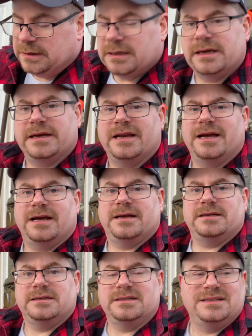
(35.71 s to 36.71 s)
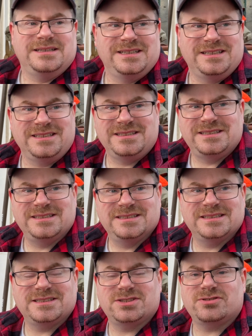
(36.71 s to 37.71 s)
And
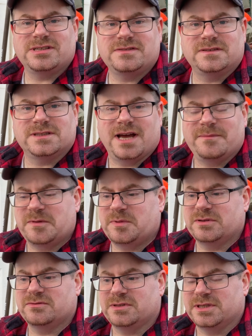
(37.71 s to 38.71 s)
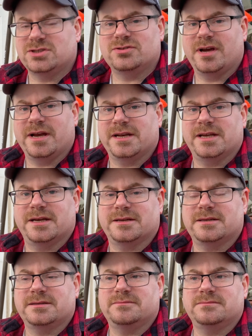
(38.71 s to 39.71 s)
it's a stressful time. I've been really trying to
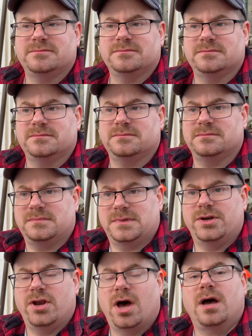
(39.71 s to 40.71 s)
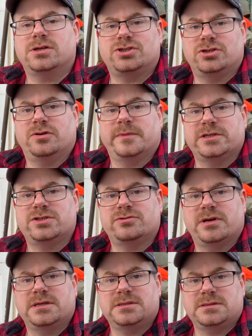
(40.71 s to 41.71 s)
not show my
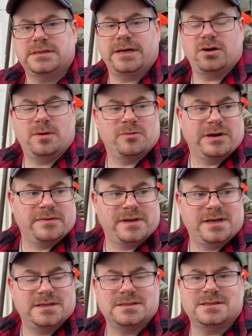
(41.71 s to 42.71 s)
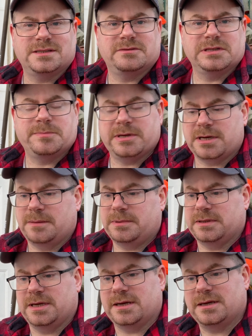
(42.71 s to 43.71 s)
stress at home around the kids because they really pick up
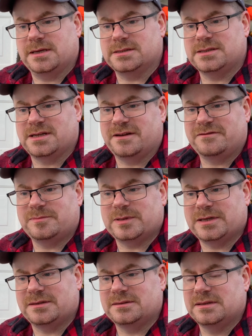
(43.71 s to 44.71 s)
on that kind of stuff. But,